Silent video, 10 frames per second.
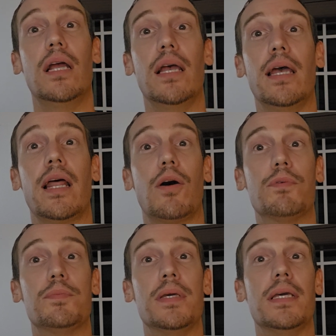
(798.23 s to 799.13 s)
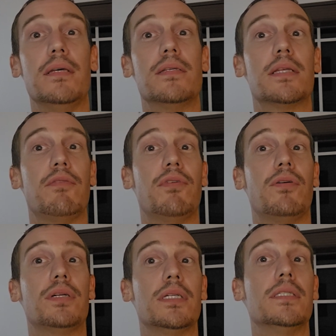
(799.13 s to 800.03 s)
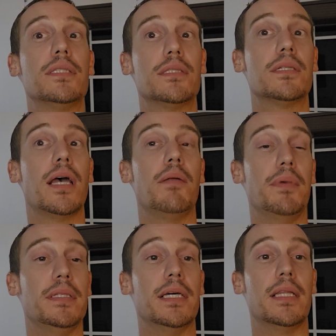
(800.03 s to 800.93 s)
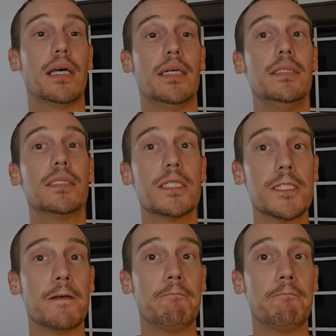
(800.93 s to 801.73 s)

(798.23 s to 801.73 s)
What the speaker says: It helps me stay focused and meet deadlines.